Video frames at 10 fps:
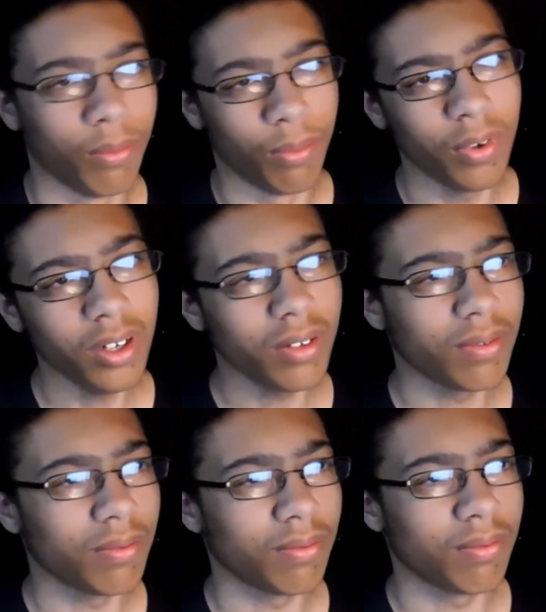what
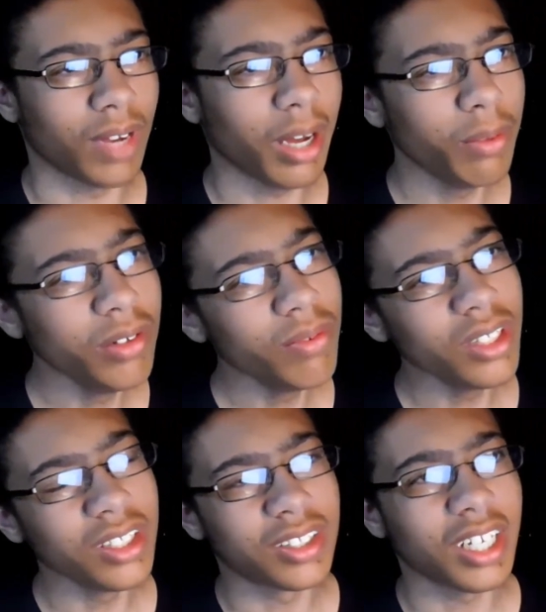I wouldn't
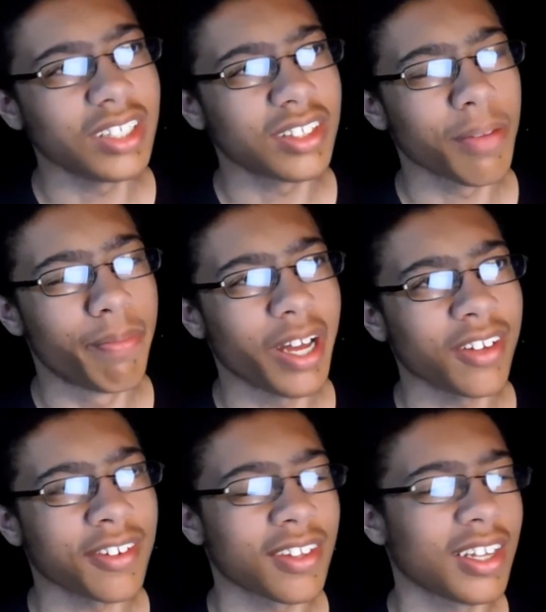really say it's the
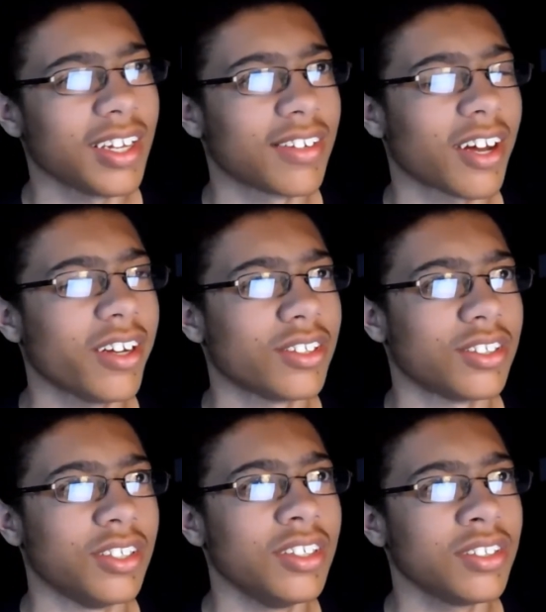best in the entire
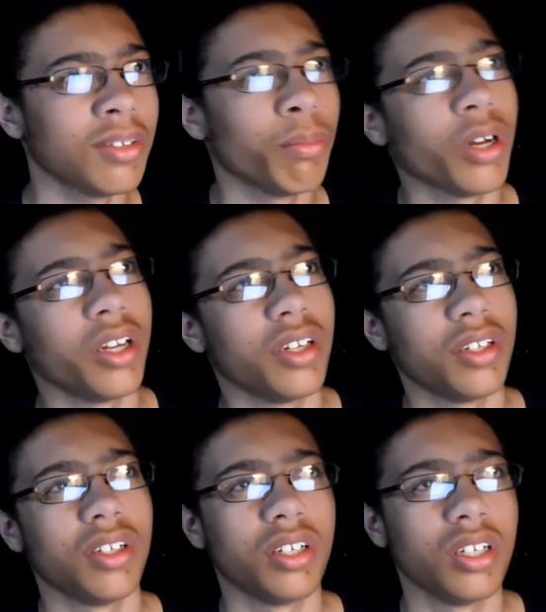season, but
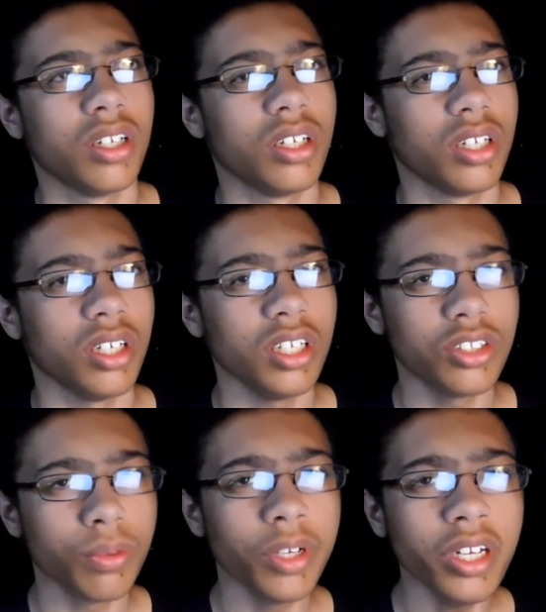it's
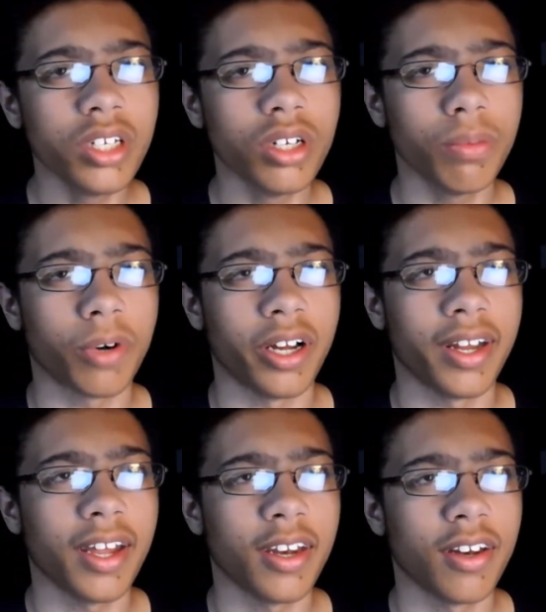a really good one,
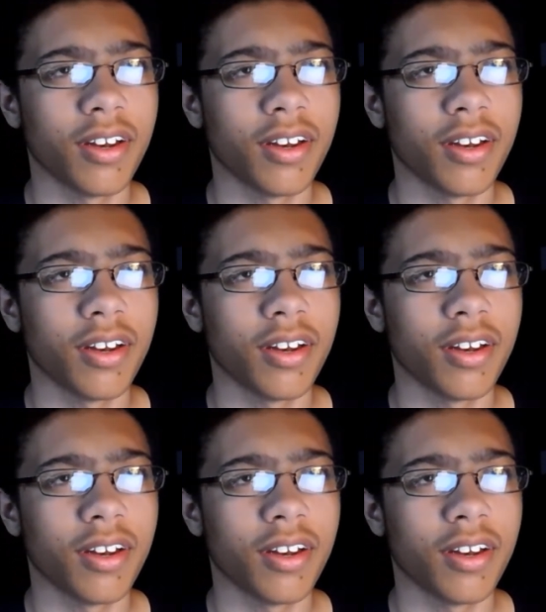and